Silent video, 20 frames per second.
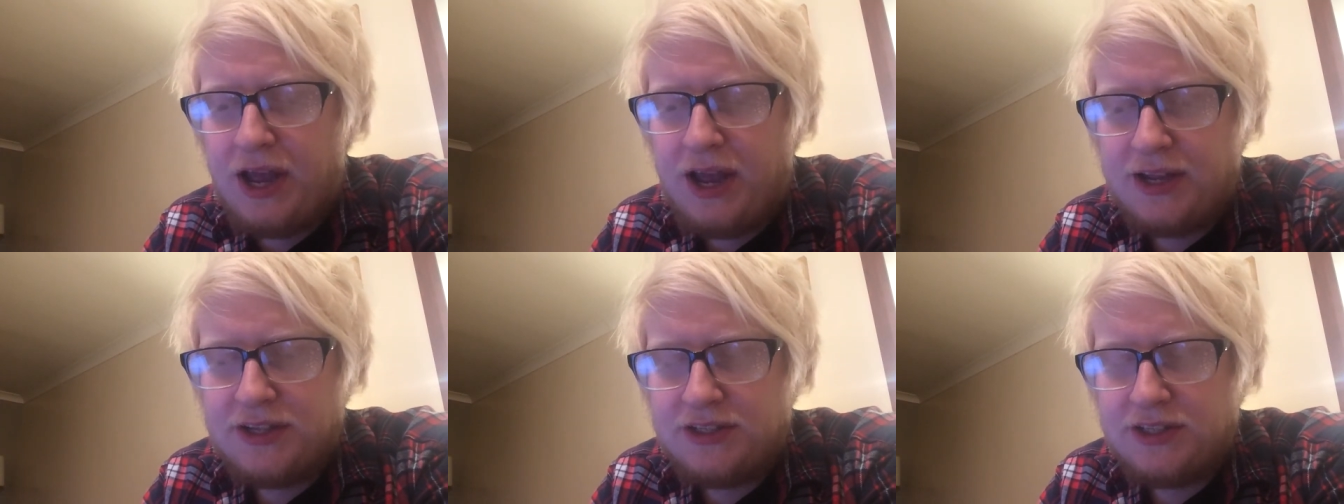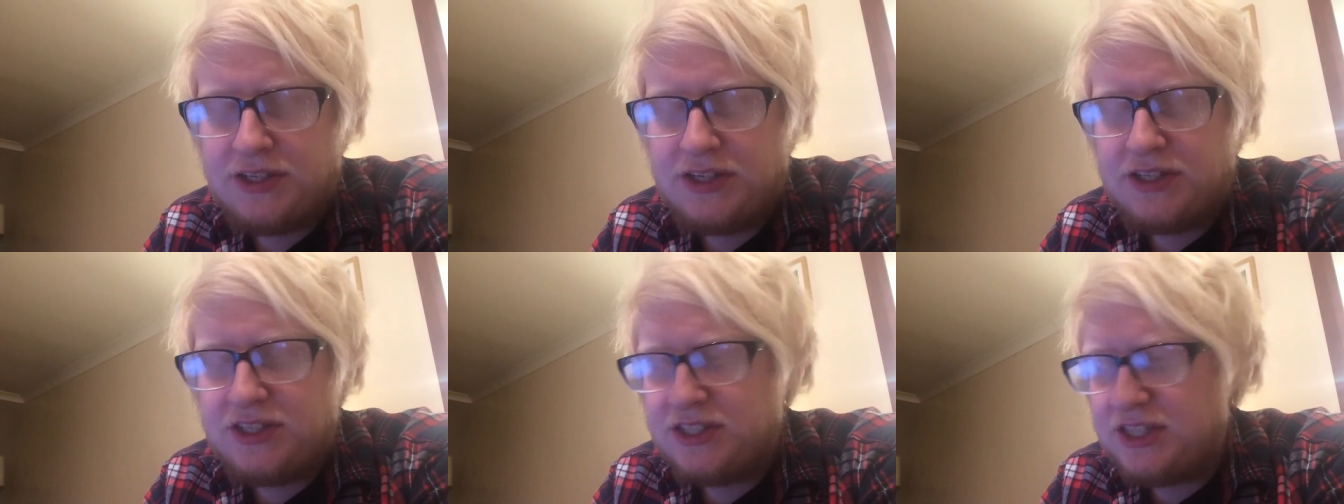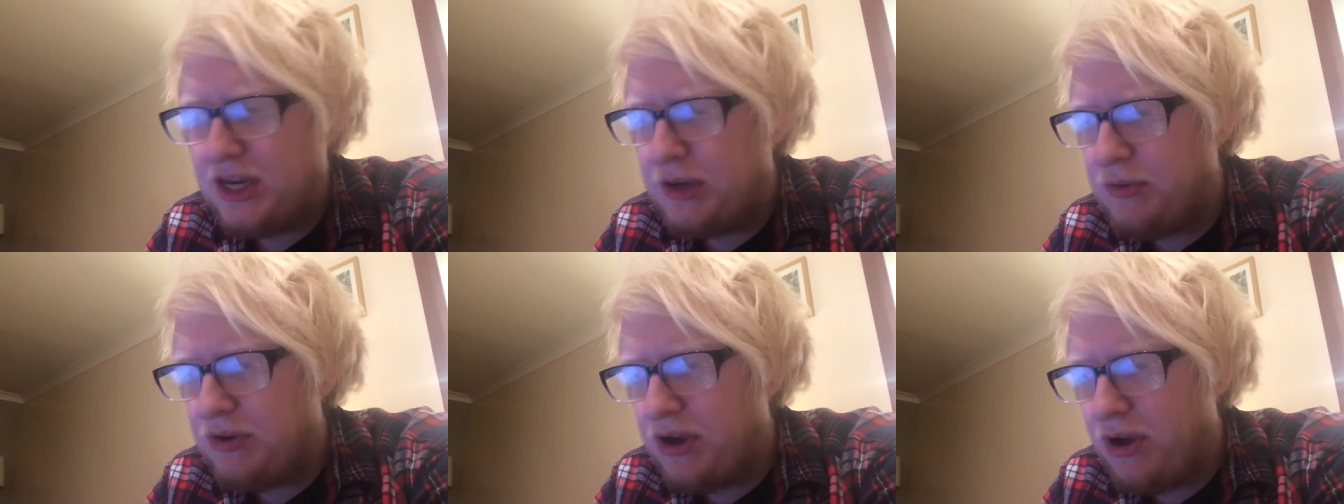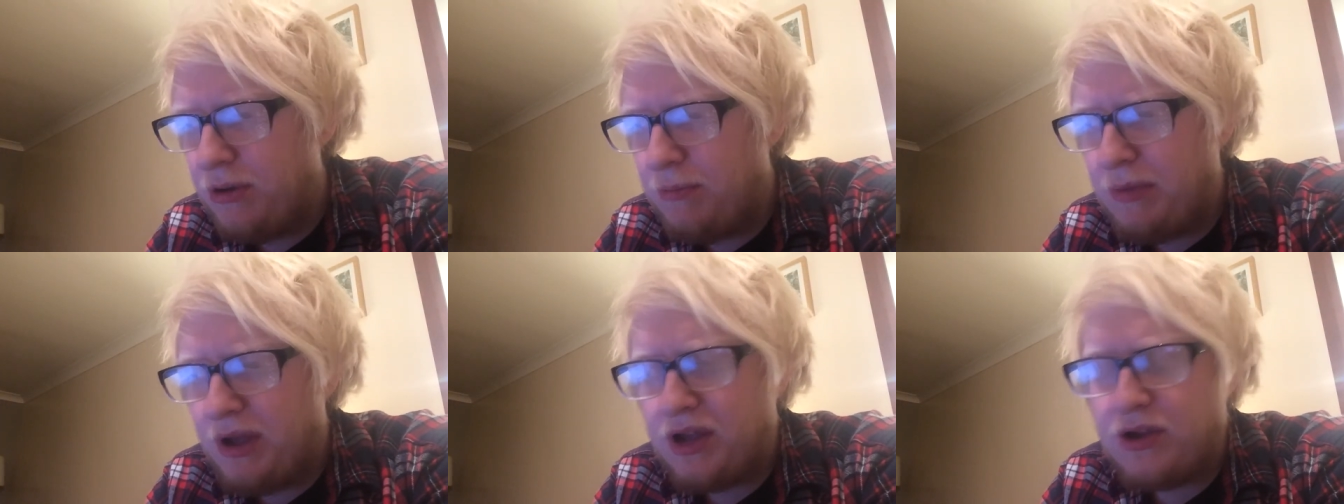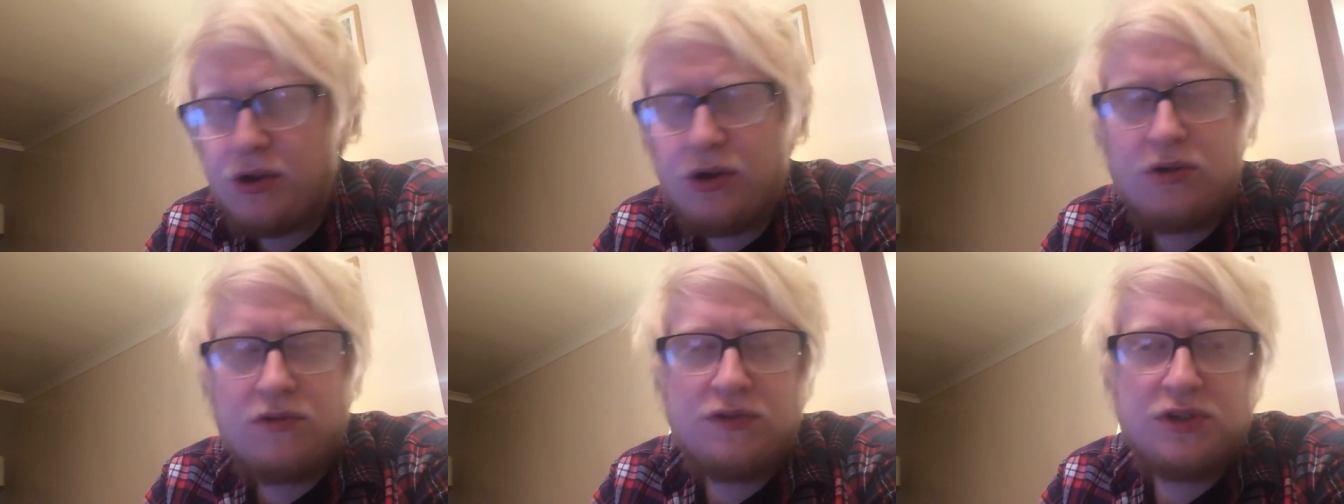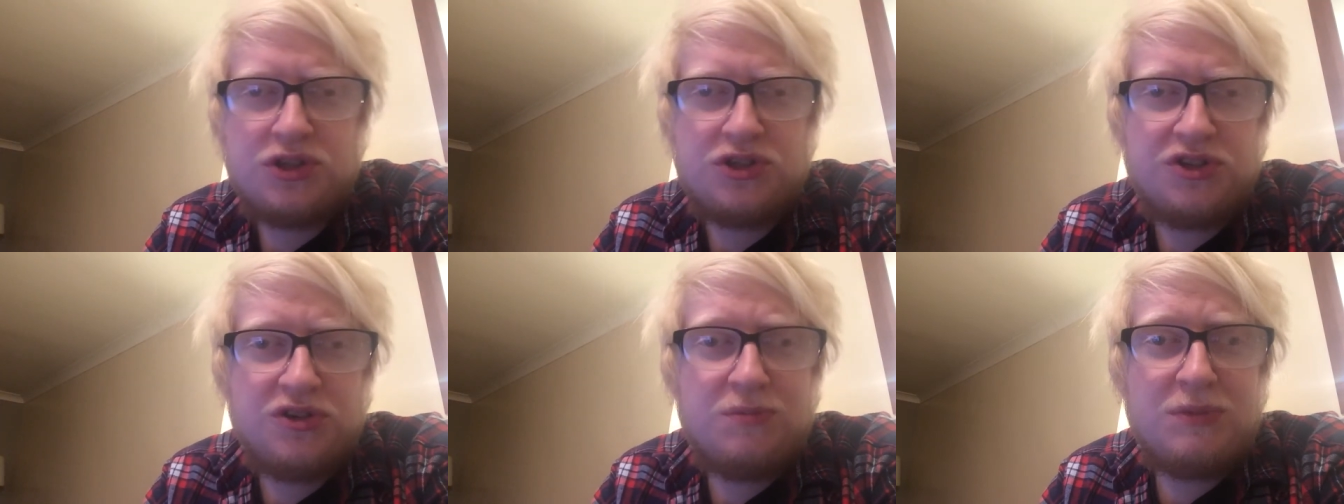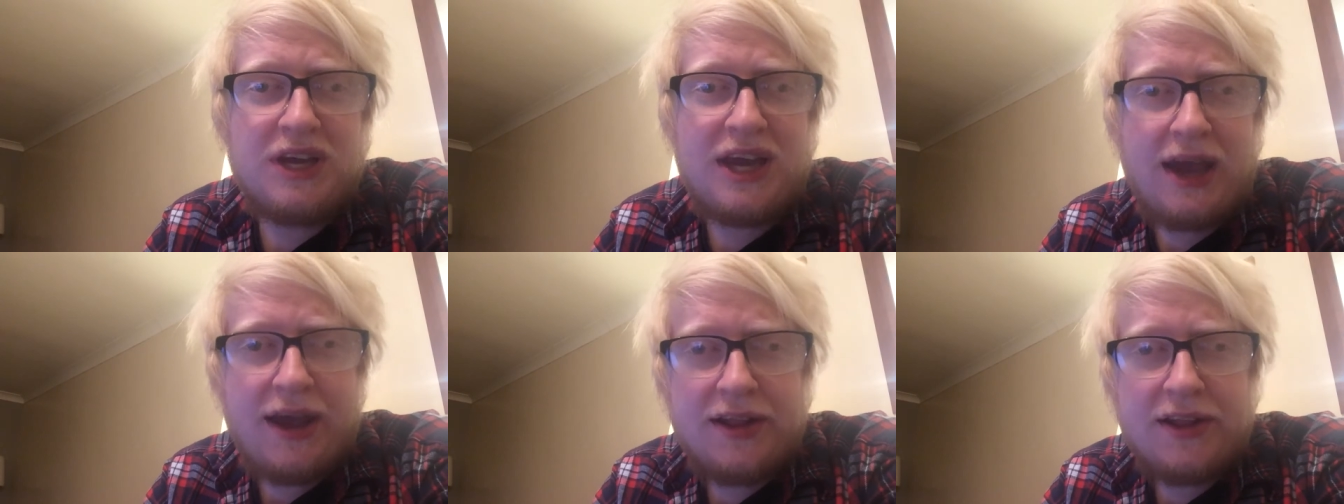and today we're going back over to
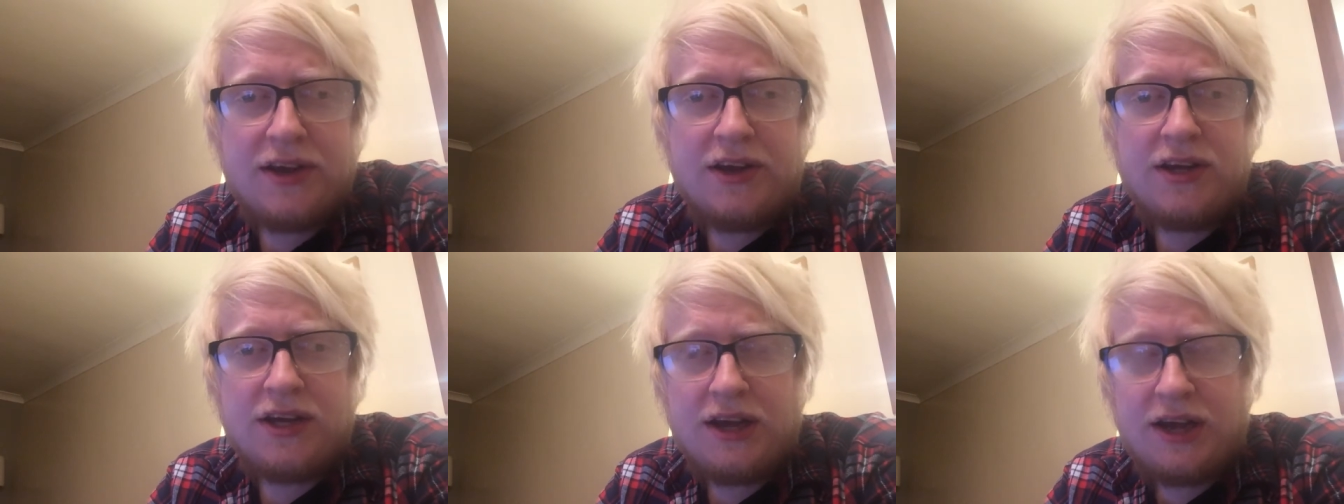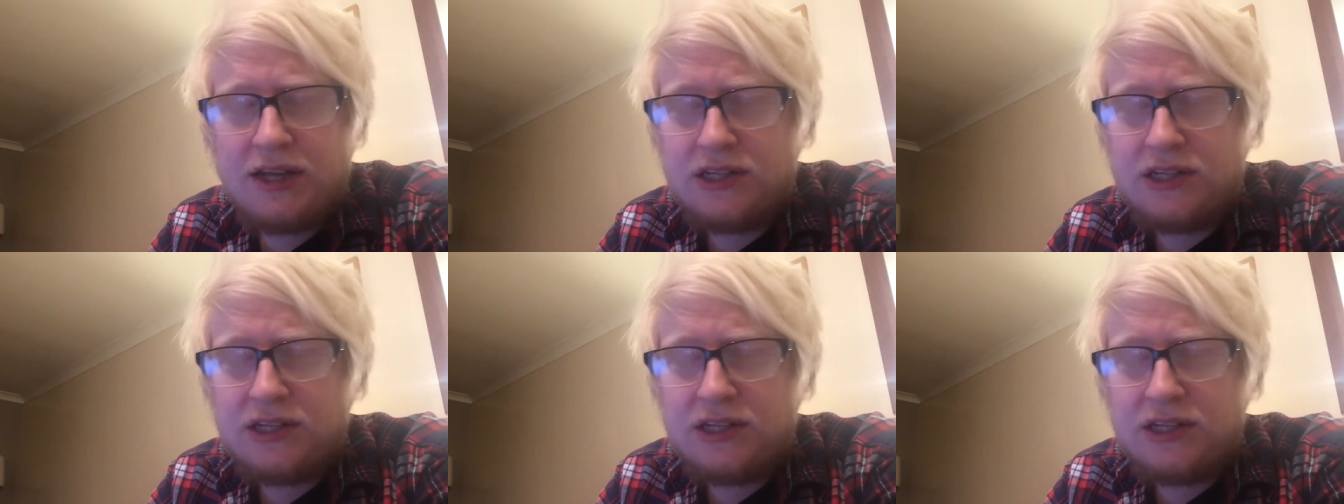Mikkeller